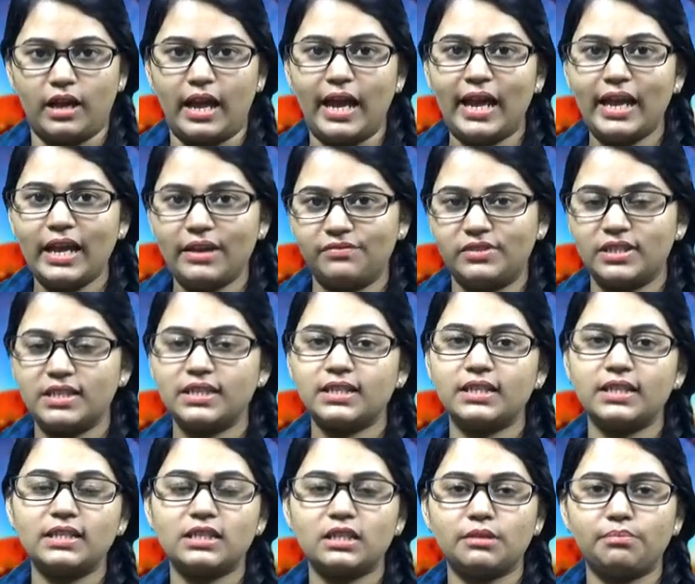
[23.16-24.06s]
I have
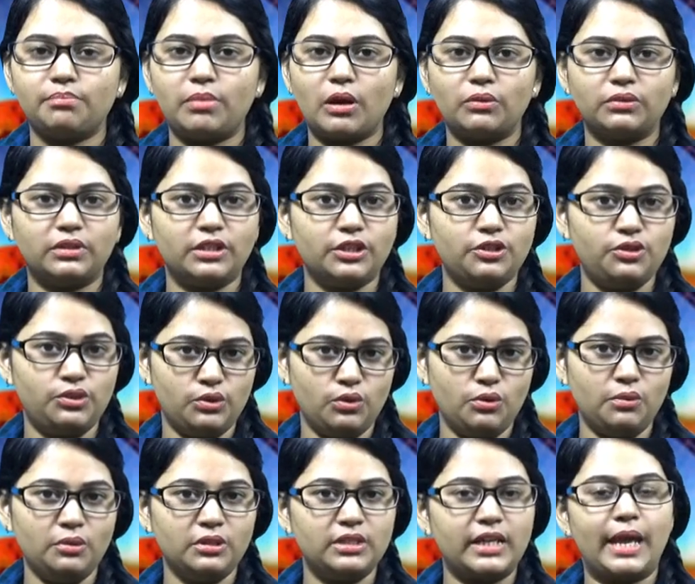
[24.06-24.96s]
discussed about the
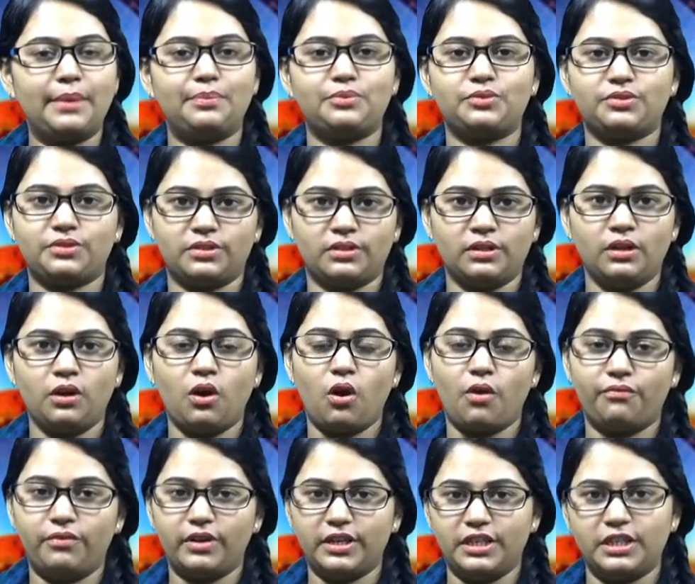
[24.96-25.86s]
two types
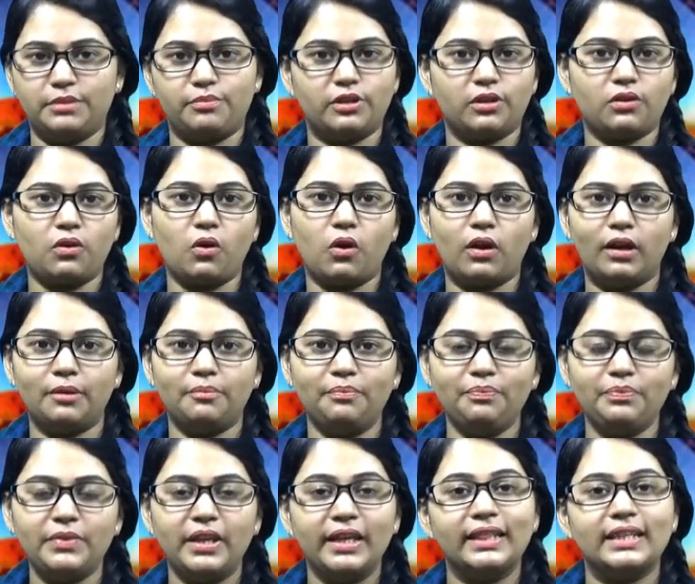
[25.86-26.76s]
of vertebral column,
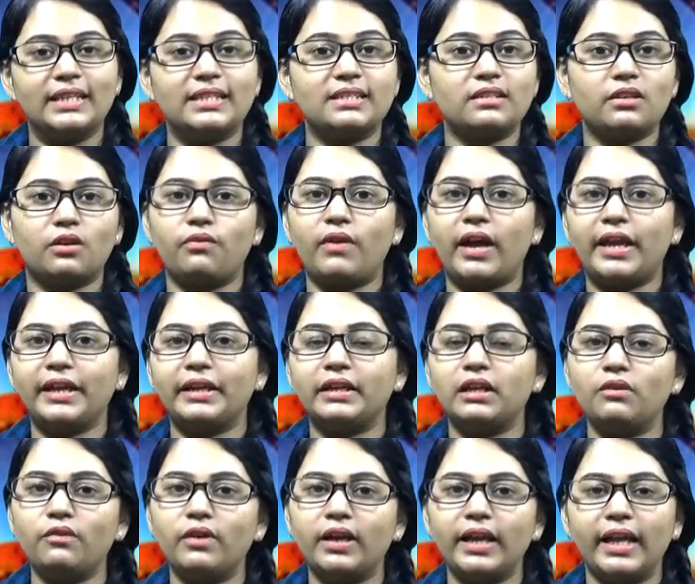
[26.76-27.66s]
the
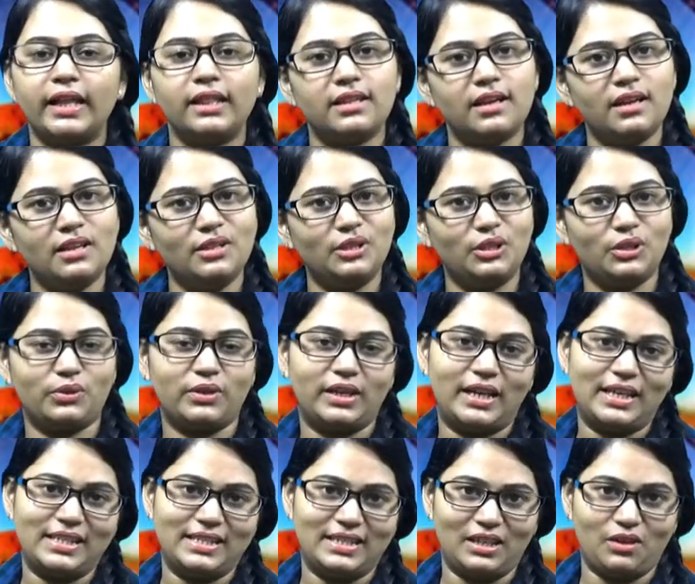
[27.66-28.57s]
cervical one and the
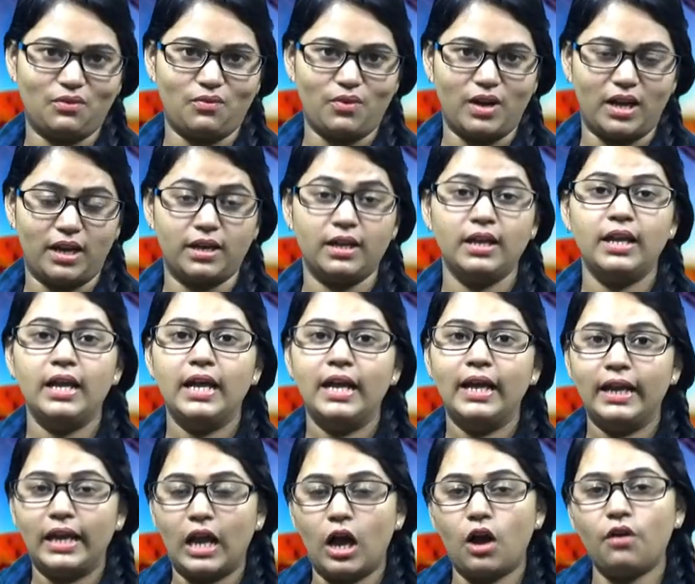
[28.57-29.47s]
thoracic one.
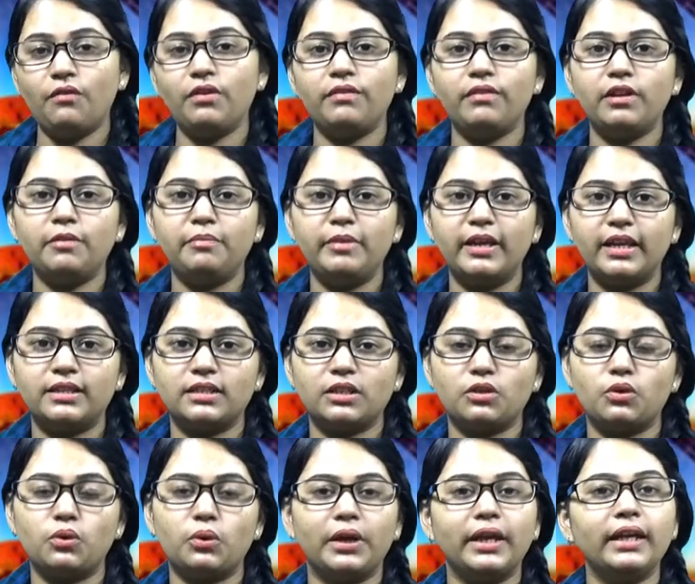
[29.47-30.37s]
Now we will be
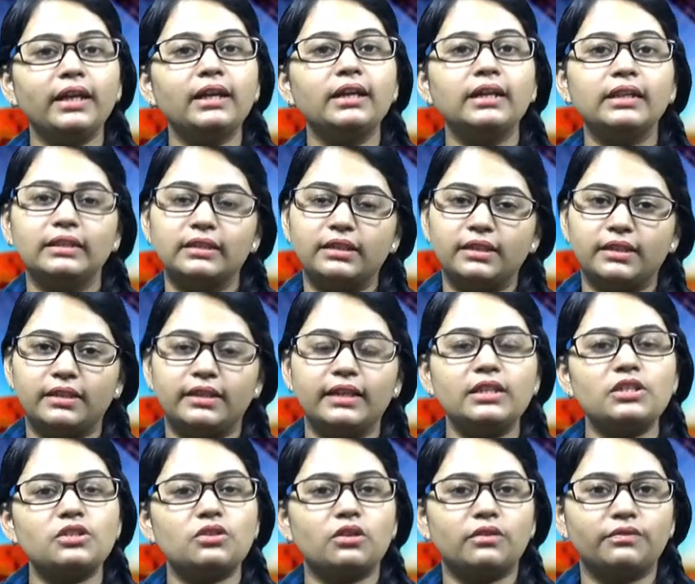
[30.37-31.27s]
undergoing the
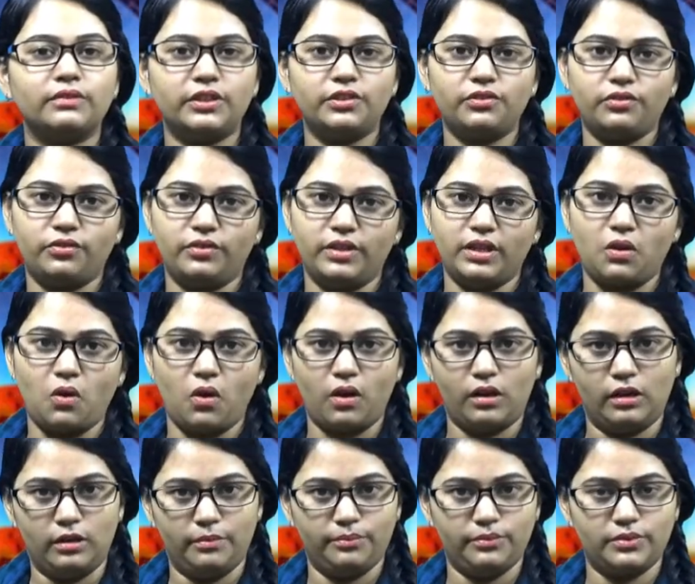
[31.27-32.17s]
rest of the three
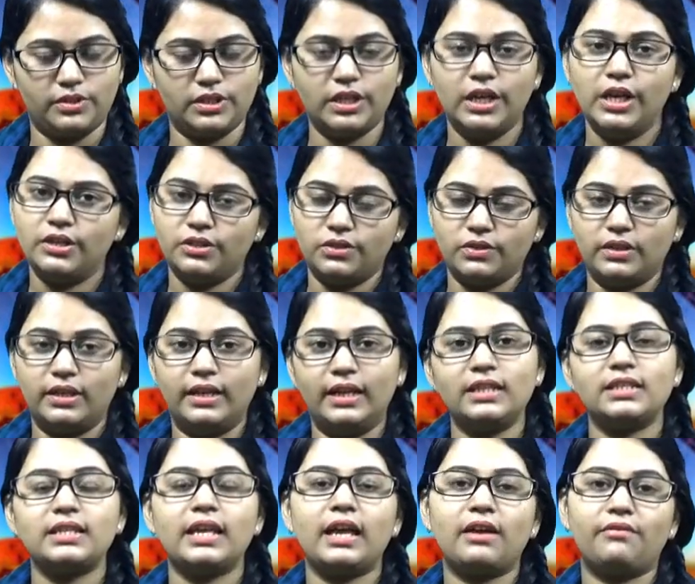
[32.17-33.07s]
columns. So
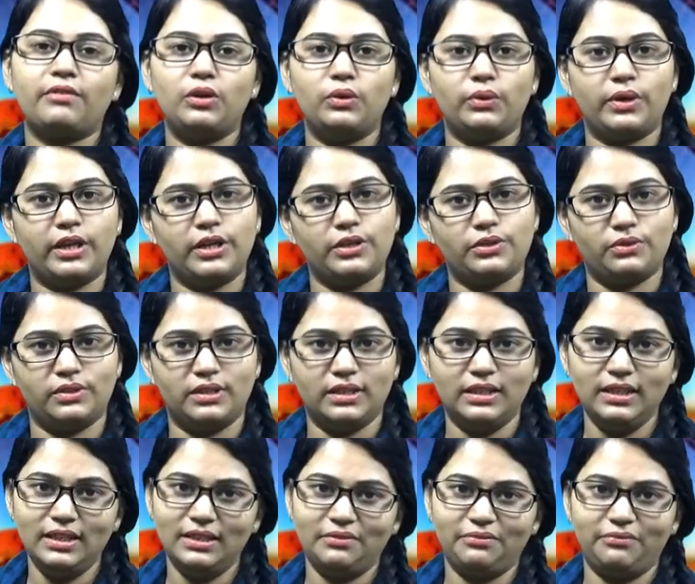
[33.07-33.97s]
let's have a look into
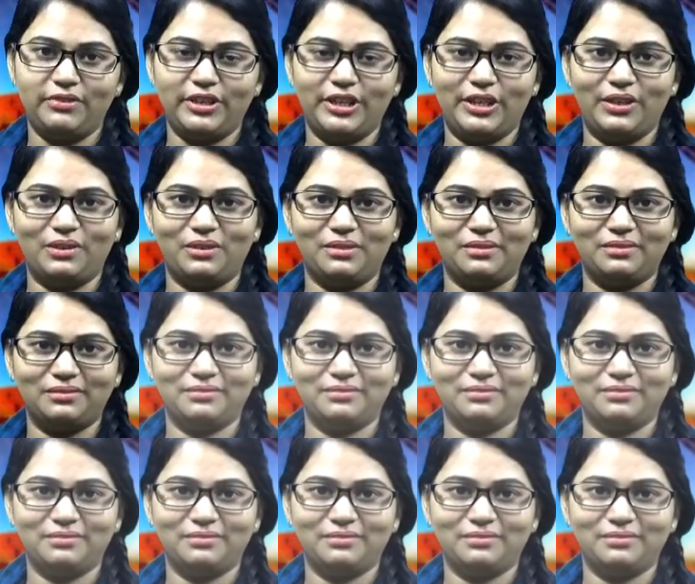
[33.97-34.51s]
the video.